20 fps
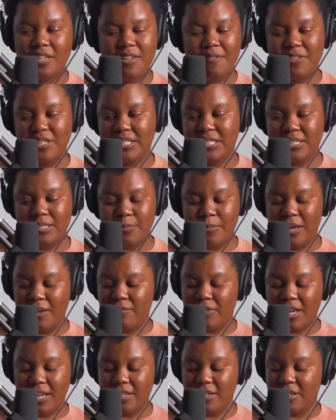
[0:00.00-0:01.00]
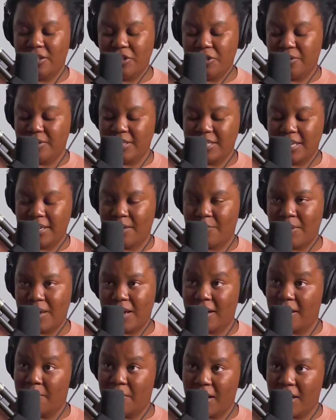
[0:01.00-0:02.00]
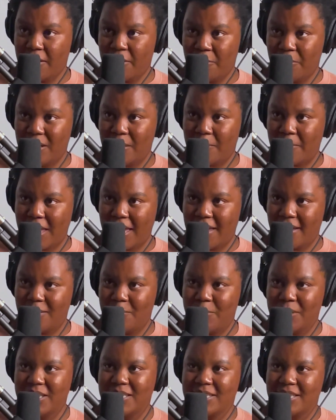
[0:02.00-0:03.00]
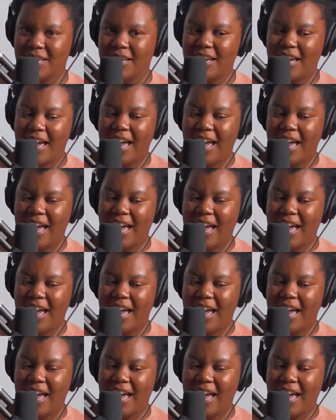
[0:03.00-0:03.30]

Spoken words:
if this is about violin, you can take it back. I'm not going back because like